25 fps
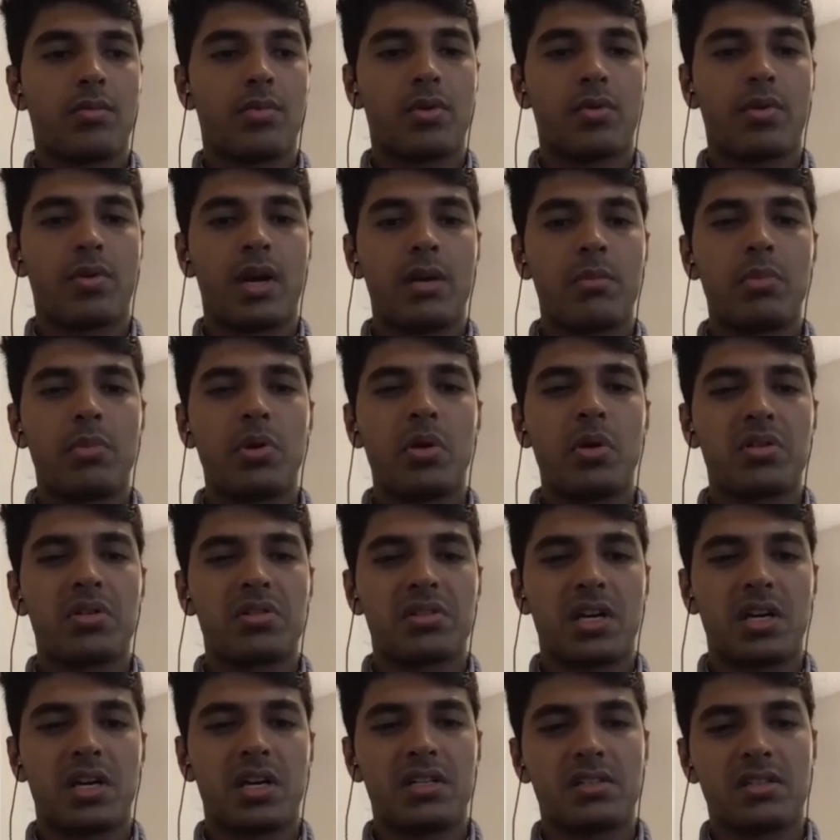provide pure
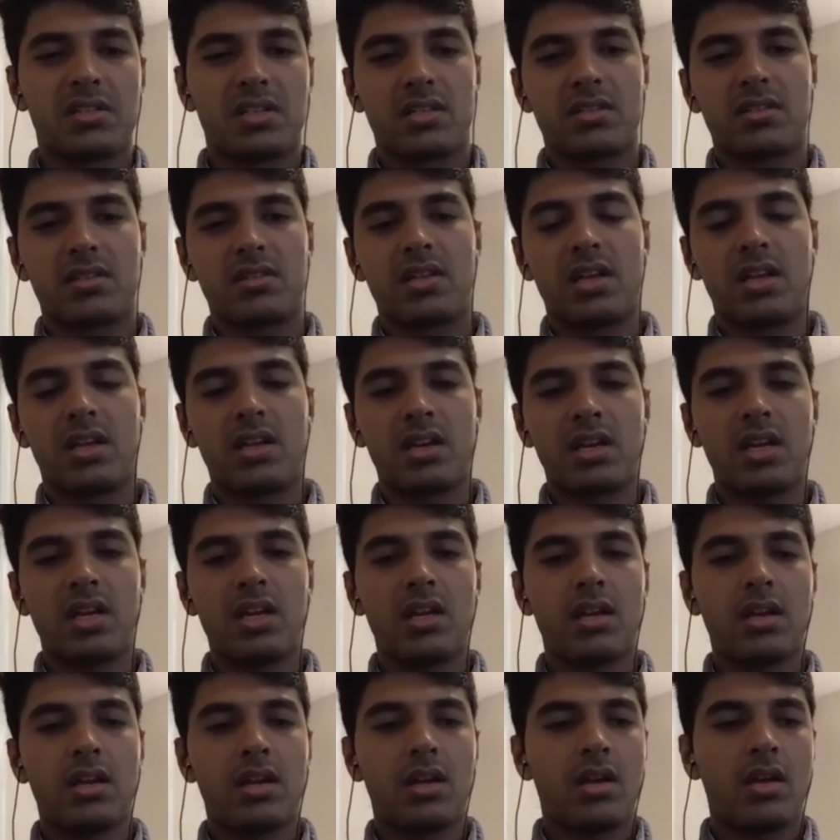statistics
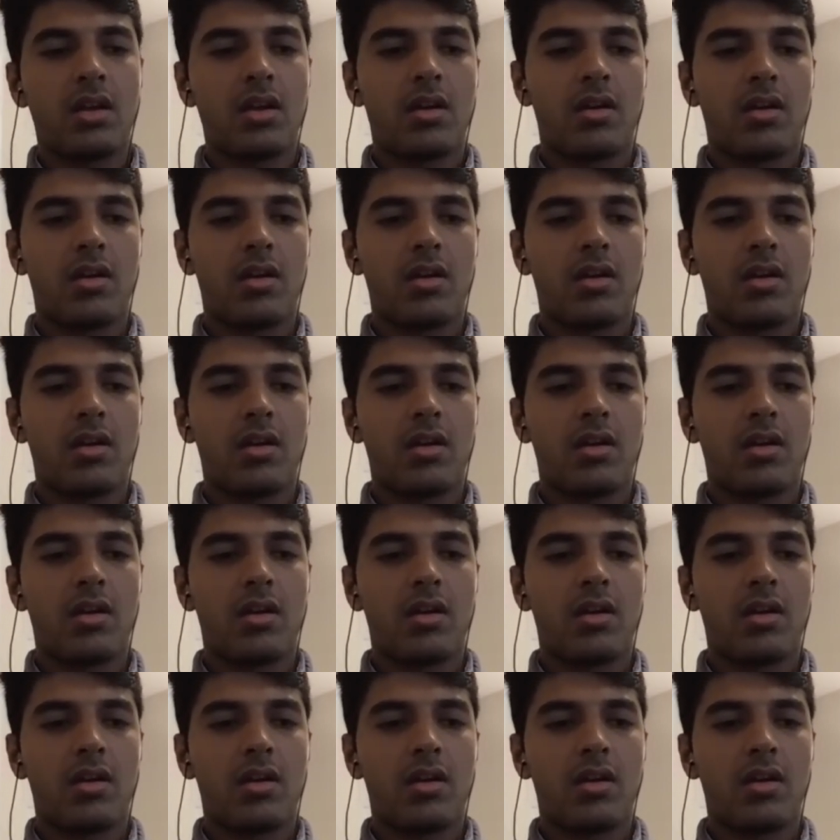degree,